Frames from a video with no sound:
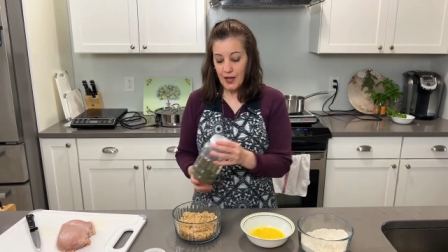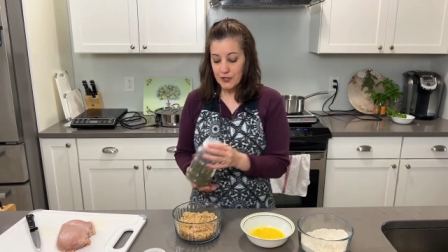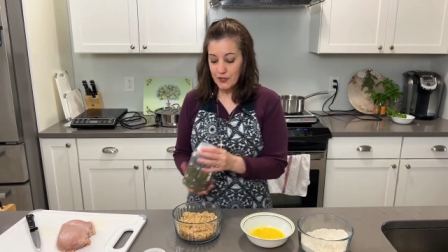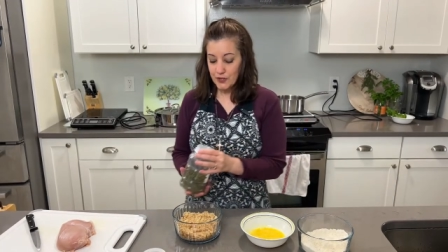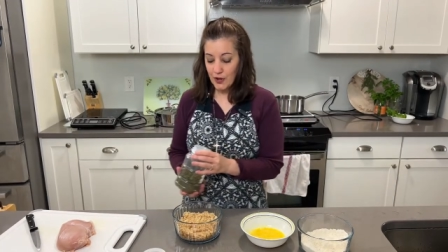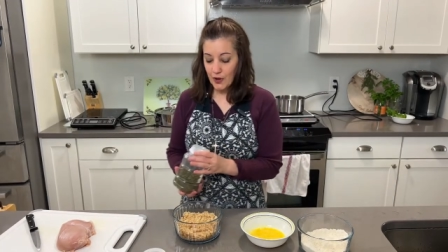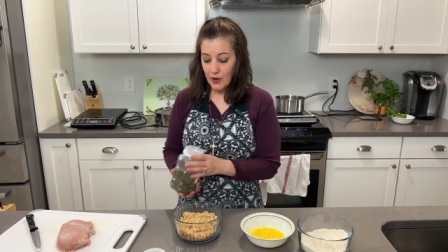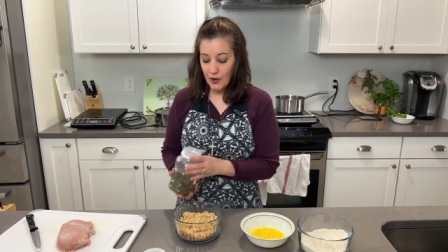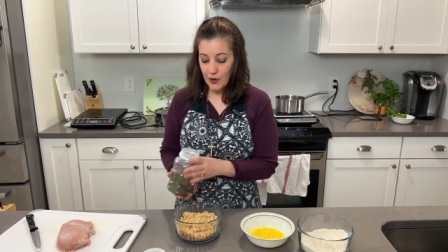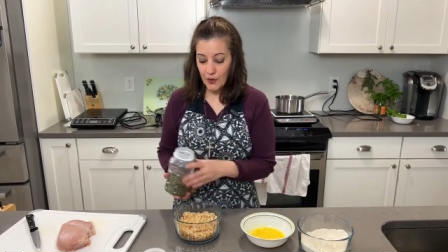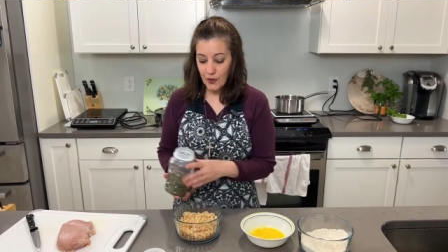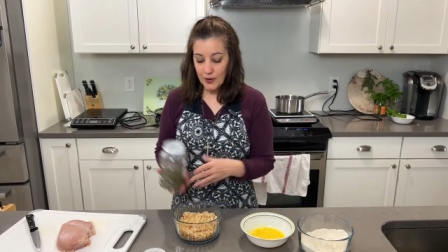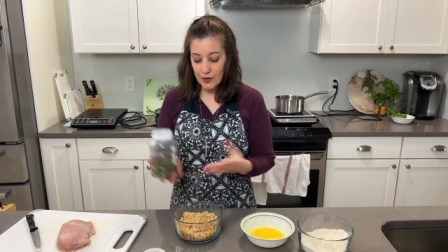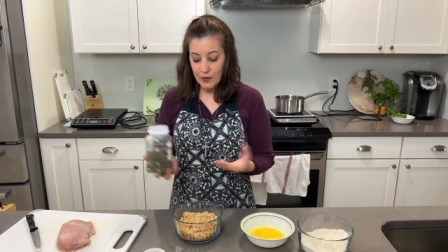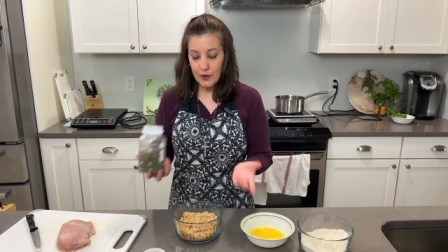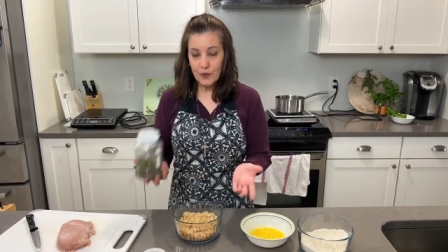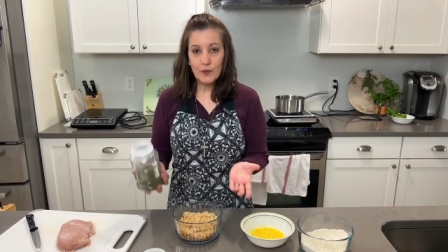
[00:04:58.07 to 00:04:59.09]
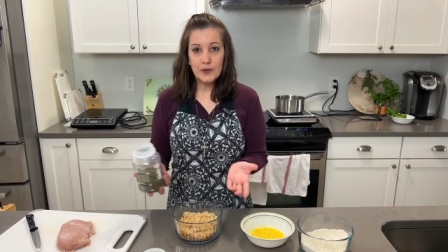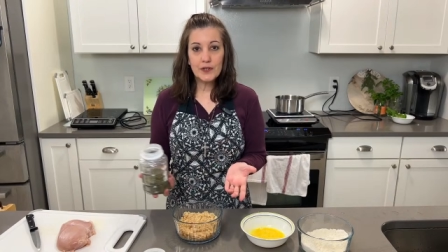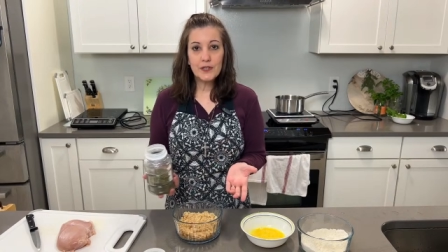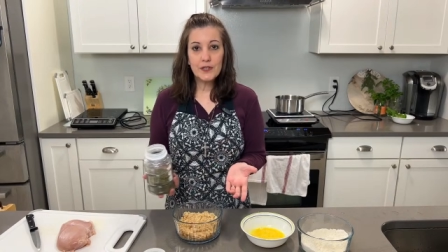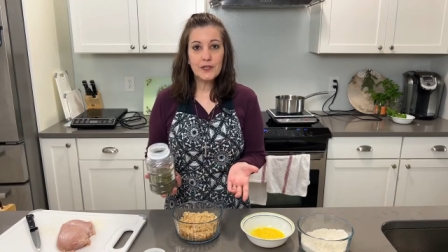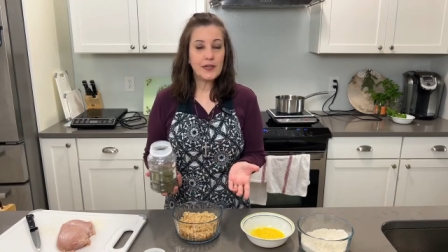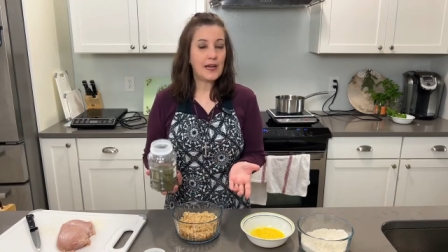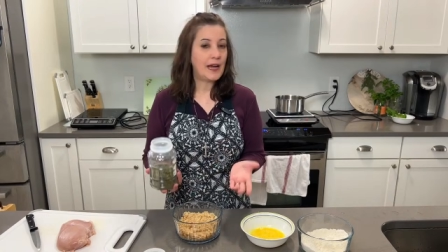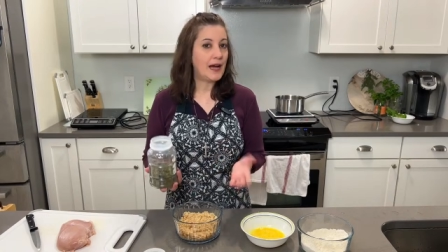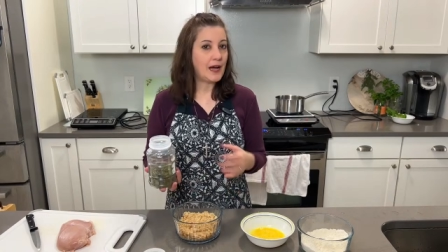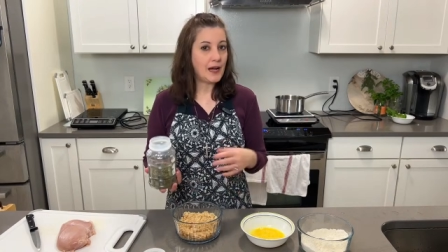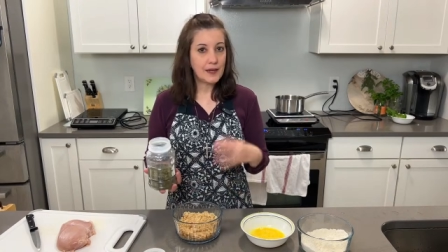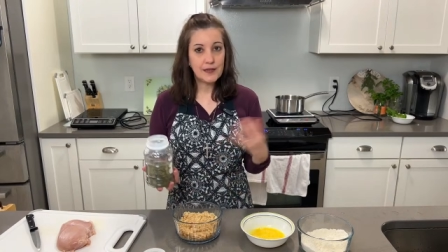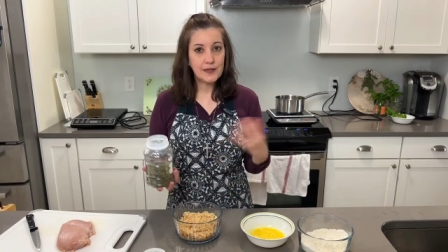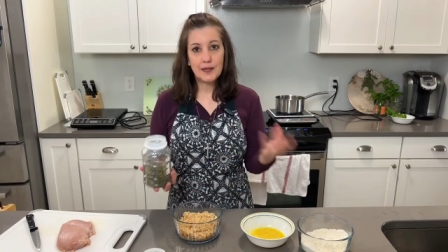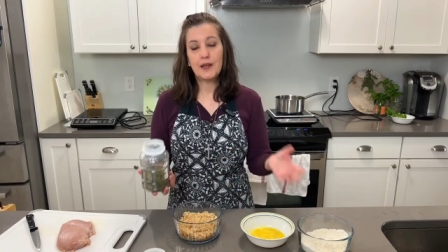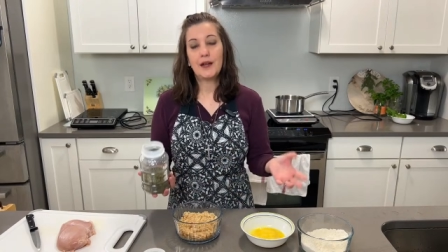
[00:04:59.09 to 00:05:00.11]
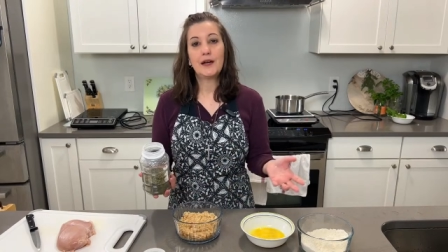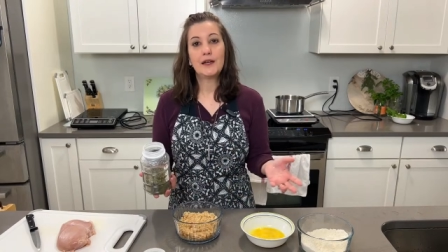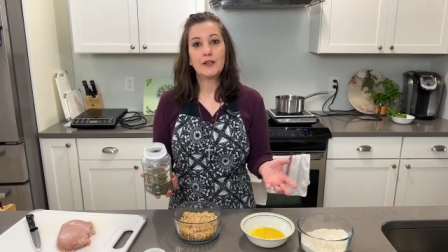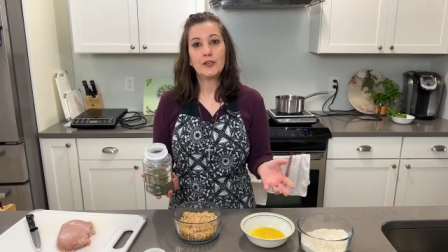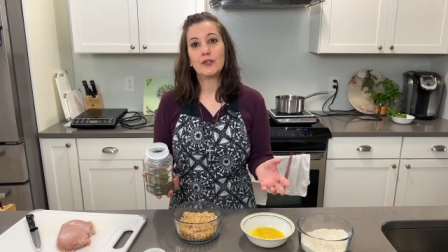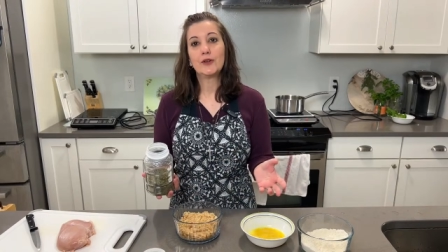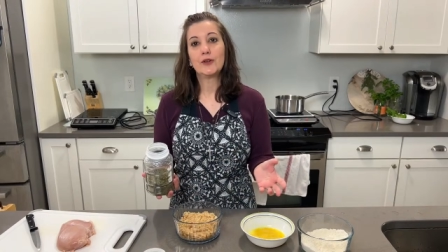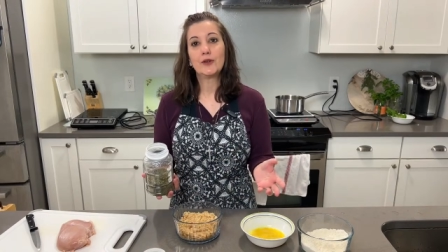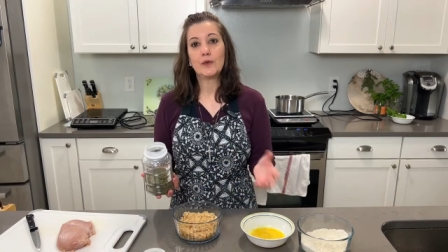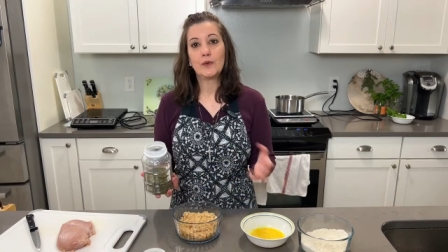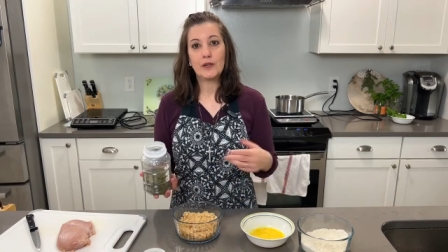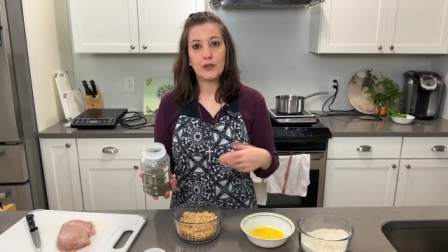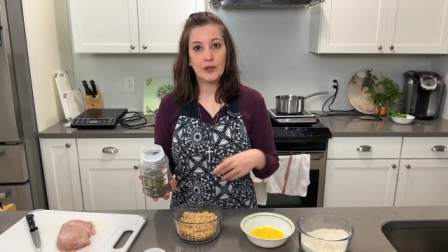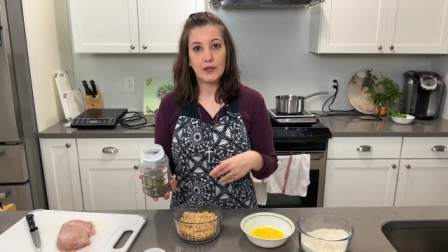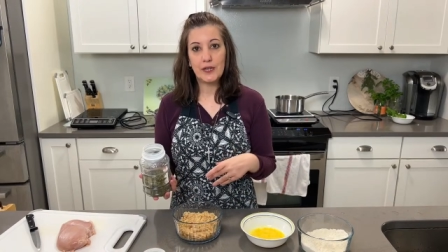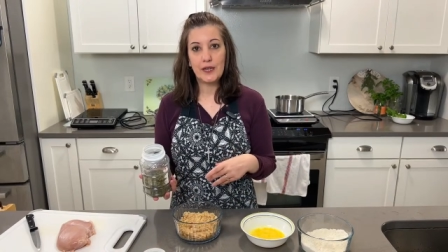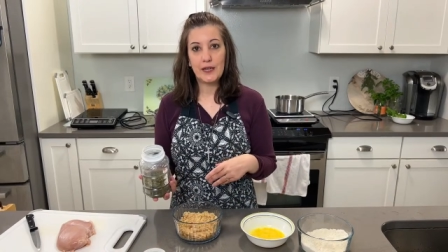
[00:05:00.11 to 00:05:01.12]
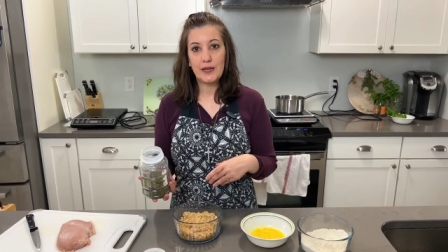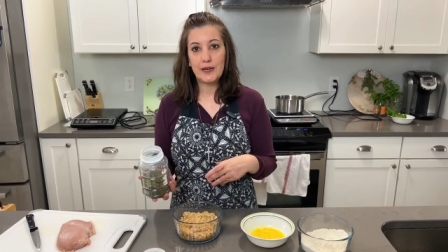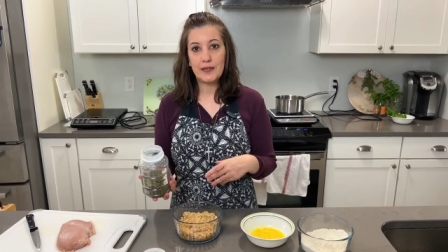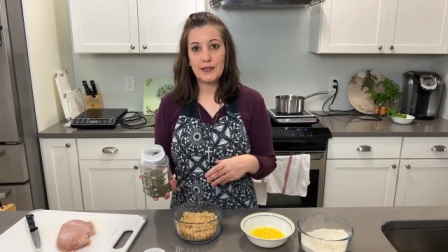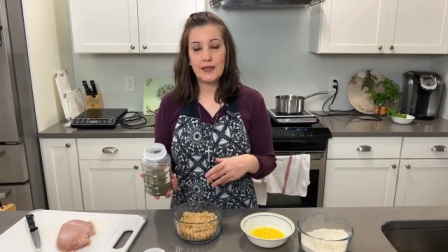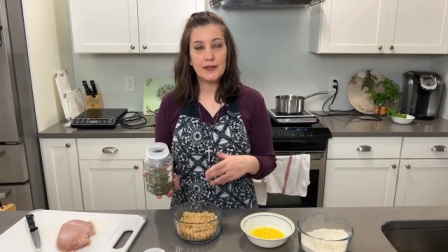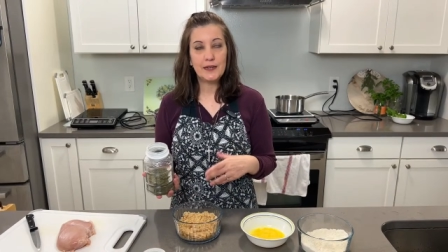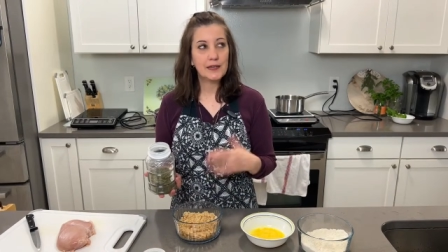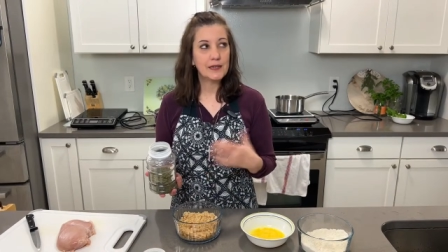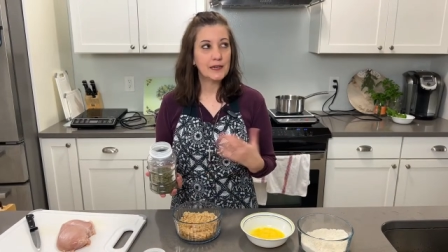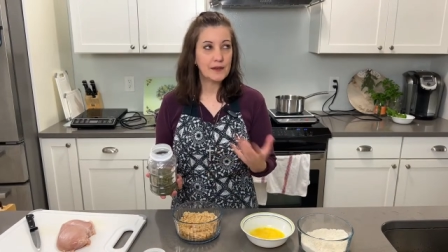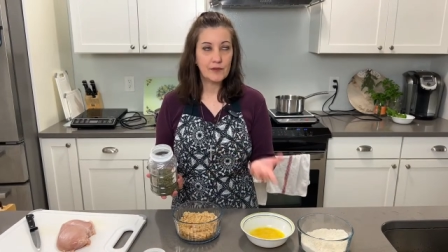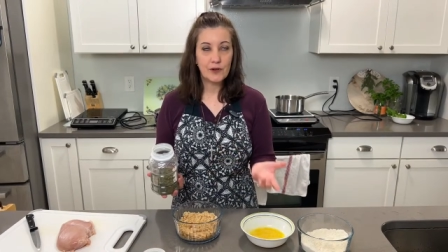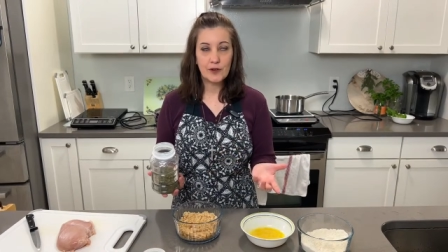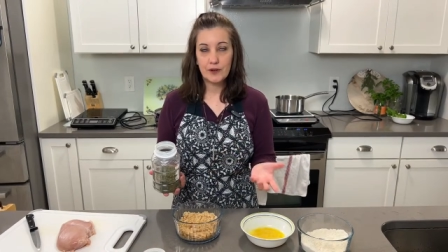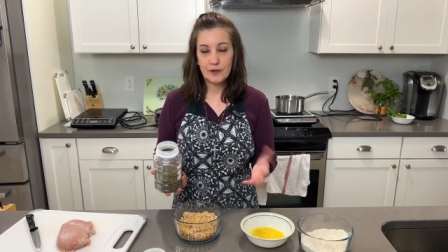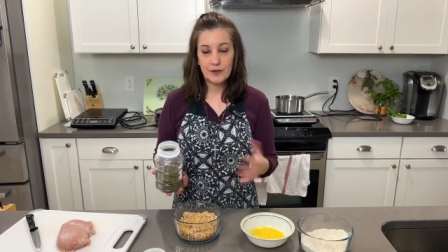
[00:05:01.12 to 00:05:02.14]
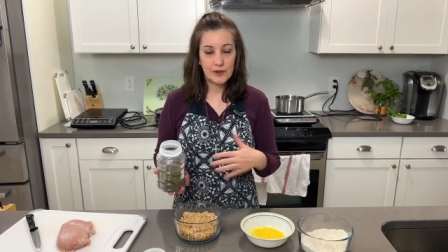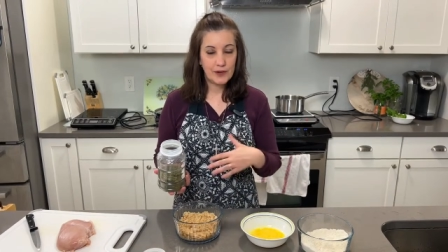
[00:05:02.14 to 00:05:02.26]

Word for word: So, one of the hacks that I do when cooking, because I just never,